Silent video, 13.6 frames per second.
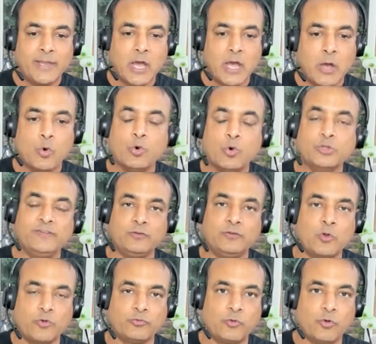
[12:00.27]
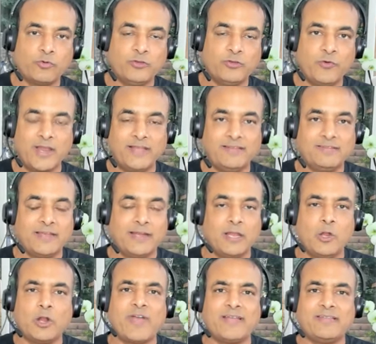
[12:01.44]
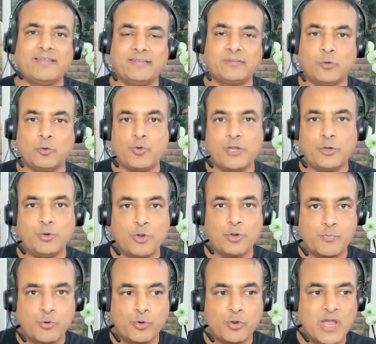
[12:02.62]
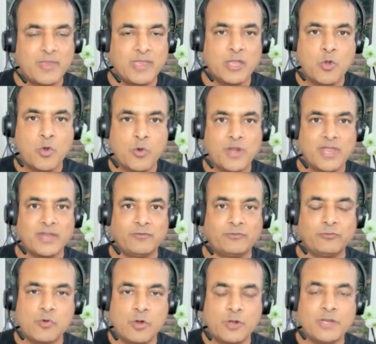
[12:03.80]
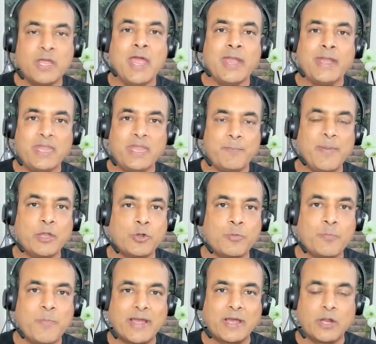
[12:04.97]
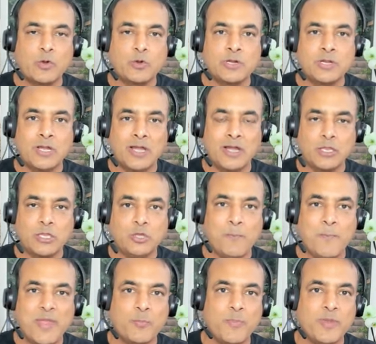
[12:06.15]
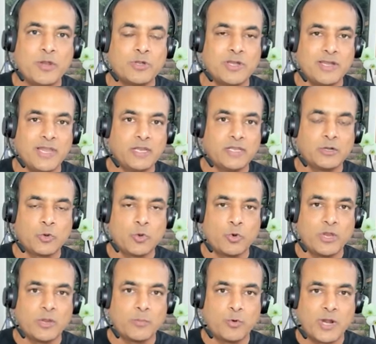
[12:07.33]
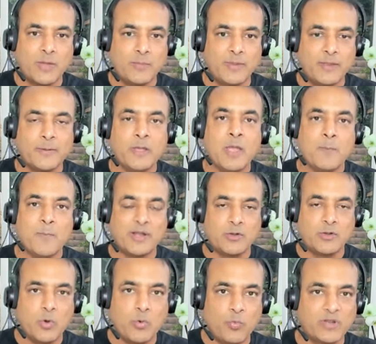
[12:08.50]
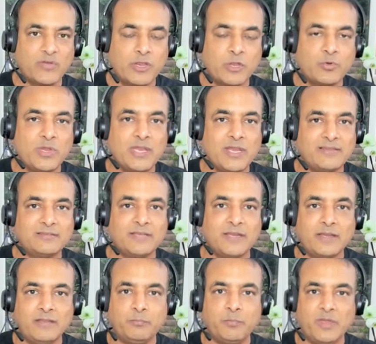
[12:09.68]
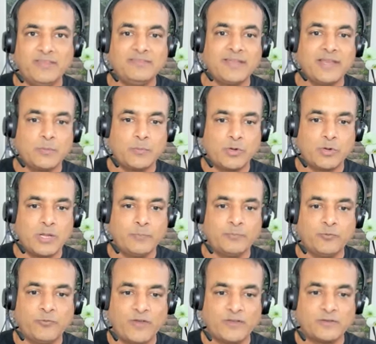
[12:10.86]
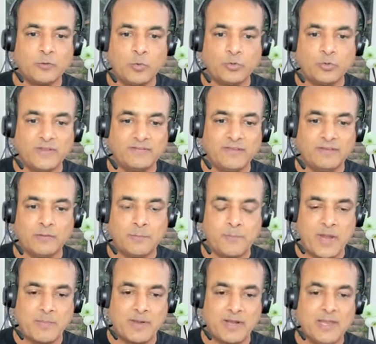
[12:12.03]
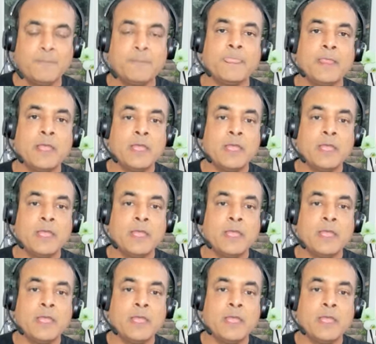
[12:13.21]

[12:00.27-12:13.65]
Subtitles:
Now, who this is course is for, as I said, a lot of guys ask, oh, do I need to do a programming, coding, and so on? Depending on your background, you may or may not need that coding or programming. But whatever you need, as I said, is inside the program. So first, who this is primarily.